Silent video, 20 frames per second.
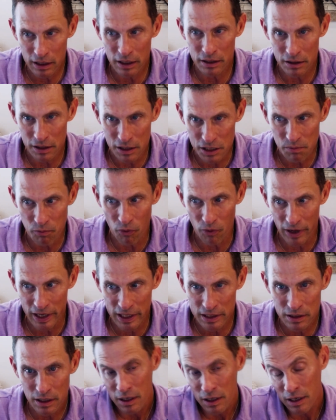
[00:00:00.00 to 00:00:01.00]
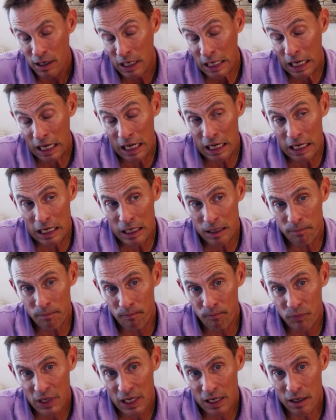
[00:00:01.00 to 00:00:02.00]
at this point?
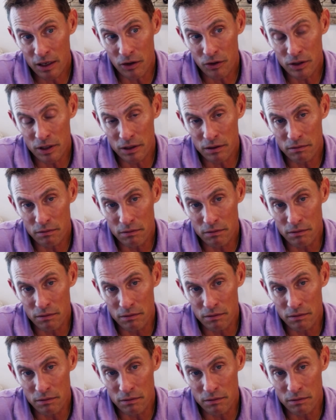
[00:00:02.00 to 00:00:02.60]
The